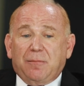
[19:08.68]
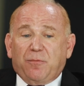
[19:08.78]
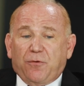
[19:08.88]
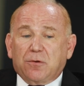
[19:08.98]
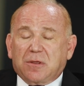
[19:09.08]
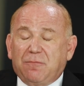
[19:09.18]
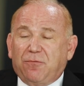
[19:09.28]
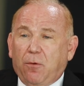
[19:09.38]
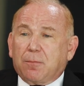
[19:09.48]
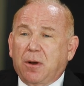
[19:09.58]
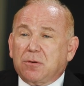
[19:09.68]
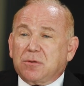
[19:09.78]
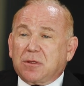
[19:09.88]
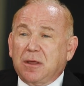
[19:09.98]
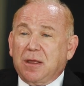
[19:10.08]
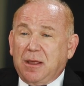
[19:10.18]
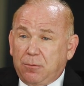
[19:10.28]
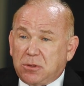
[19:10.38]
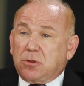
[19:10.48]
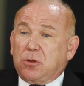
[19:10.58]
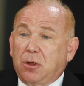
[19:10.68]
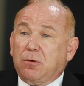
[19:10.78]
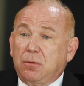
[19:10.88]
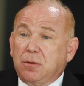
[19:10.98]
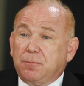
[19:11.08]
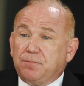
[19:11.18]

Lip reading: first and foremost, he was a Jew.